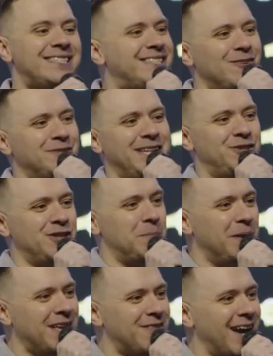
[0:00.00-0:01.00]
I still need you to
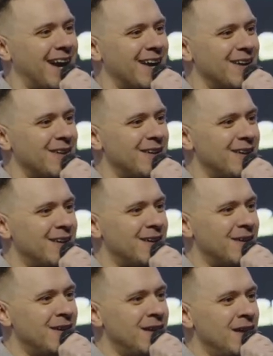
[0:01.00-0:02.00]
be there.
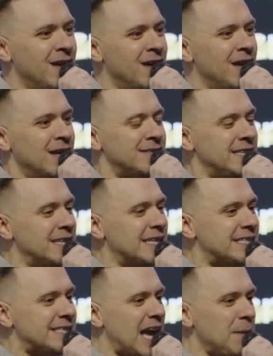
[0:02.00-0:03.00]
See, the
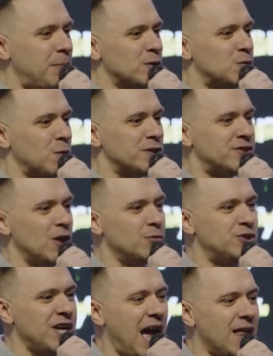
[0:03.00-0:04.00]
disciples were so
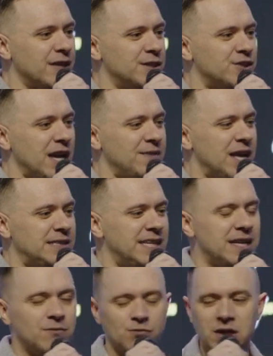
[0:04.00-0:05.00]
challenged and they
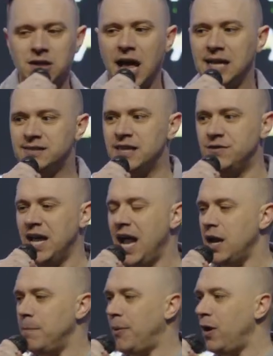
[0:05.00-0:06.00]
didn't realize that they
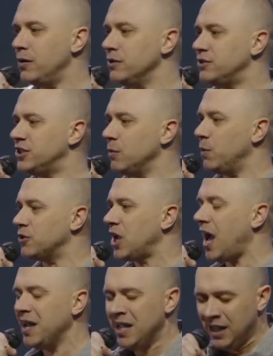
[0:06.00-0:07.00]
had a partnership with
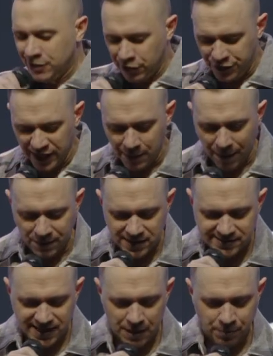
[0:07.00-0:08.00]
God. You think about the
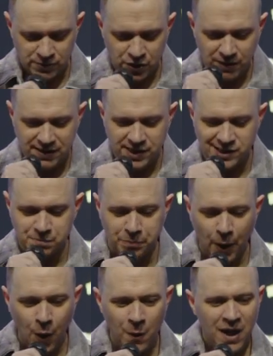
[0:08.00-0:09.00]
disciples, they're in this
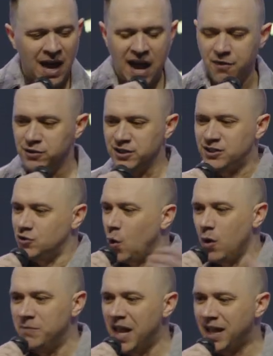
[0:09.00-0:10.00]
boat and there's a
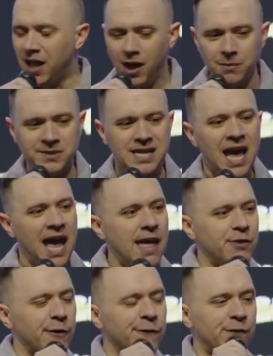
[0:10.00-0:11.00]
storm that comes
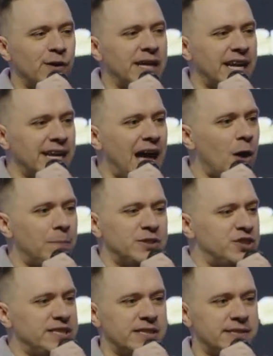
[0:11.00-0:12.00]
and they're freaking out, but
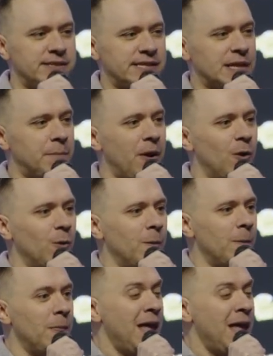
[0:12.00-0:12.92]
Jesus is in the boat.